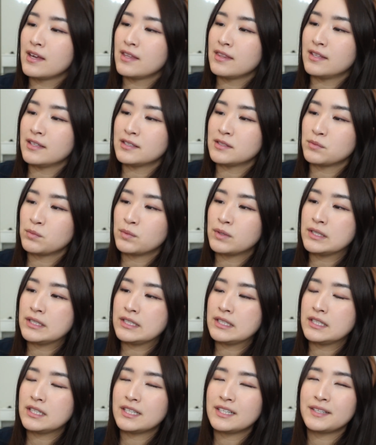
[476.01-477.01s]
This
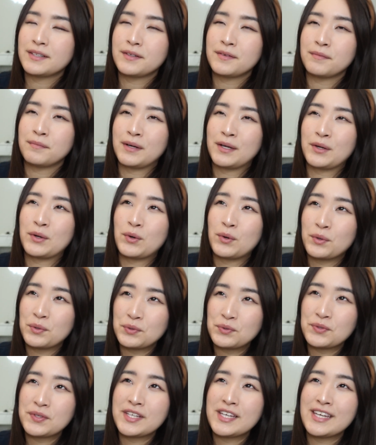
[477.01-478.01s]
one, my
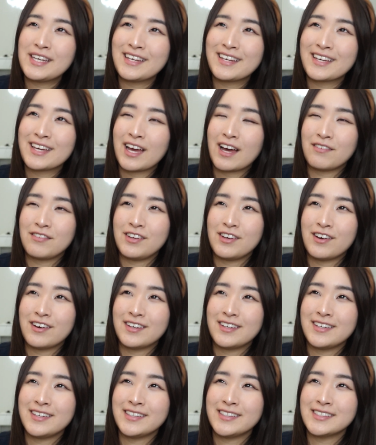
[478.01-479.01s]
only
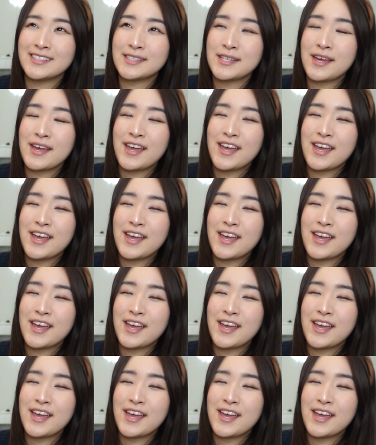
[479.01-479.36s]
caveat is